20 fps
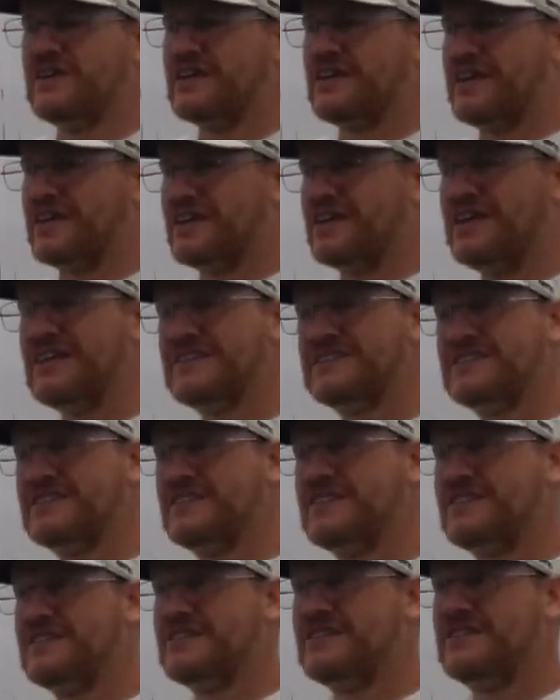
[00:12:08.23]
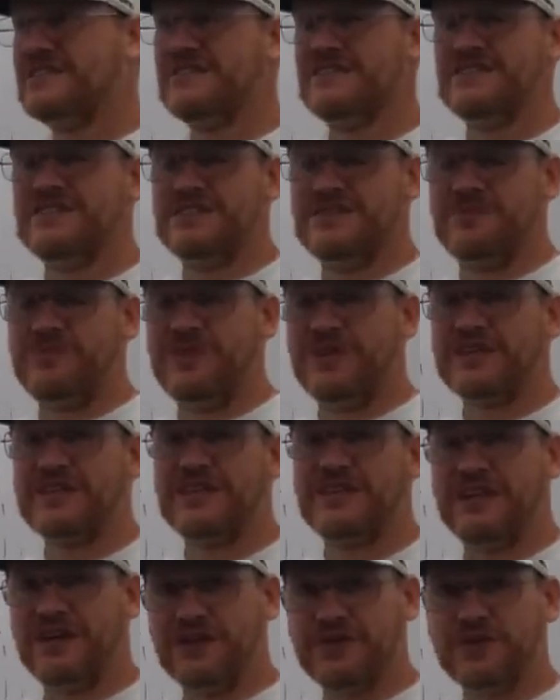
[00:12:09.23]
Unless
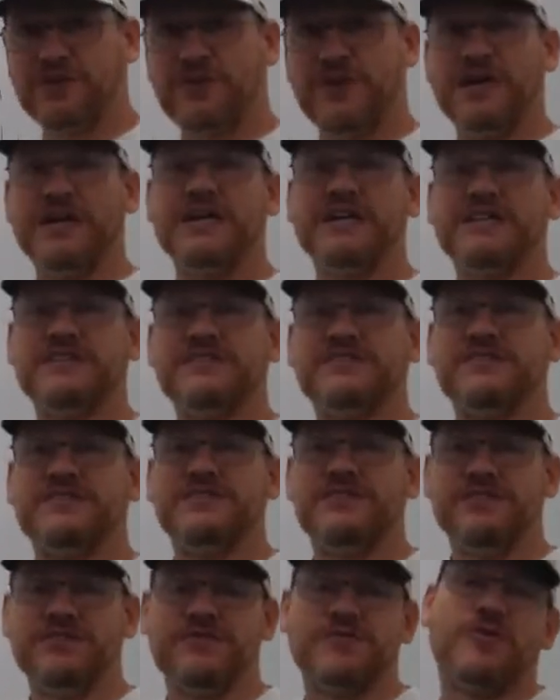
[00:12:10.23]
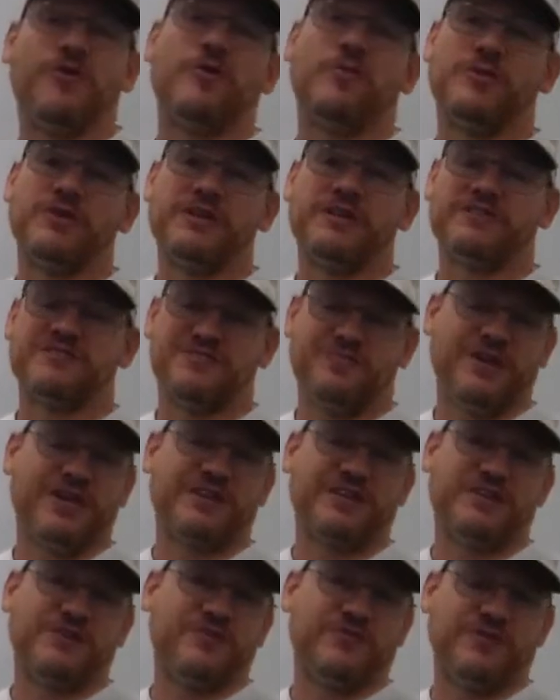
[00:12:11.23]
depicted otherwise, you're normally
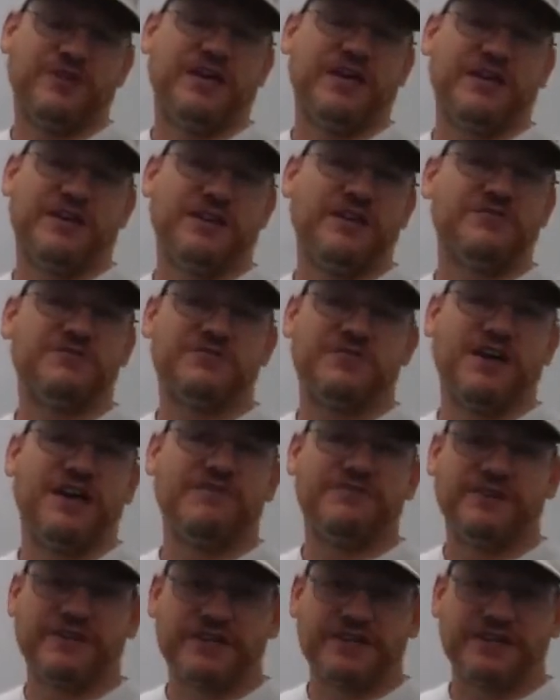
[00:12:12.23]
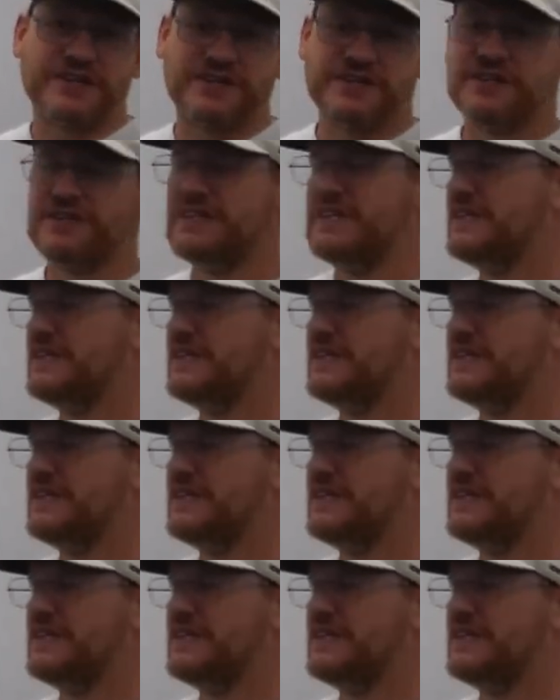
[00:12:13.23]
expected to fly left traffic.